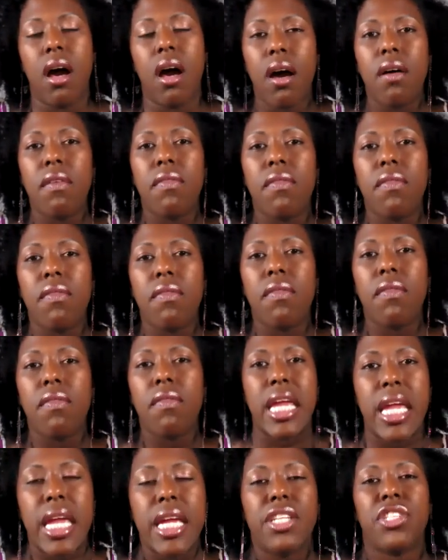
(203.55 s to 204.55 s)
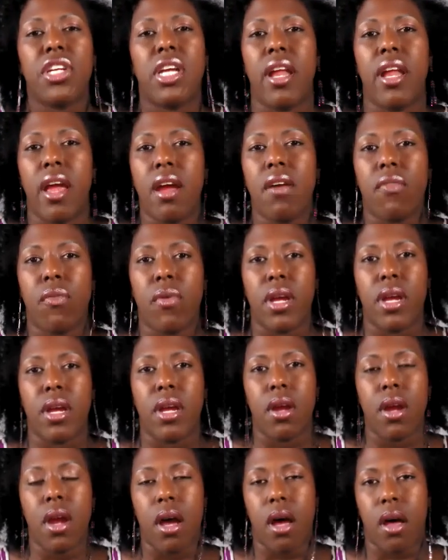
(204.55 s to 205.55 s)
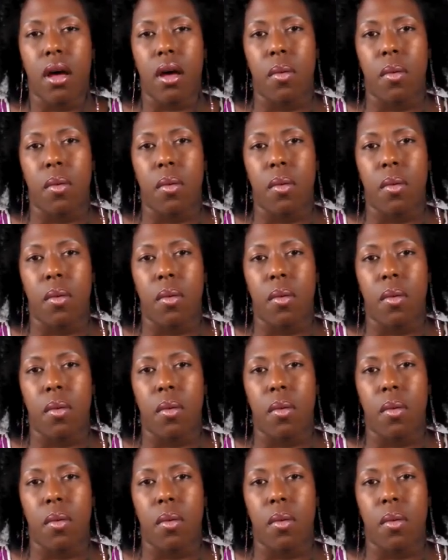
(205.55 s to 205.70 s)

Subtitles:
of each and every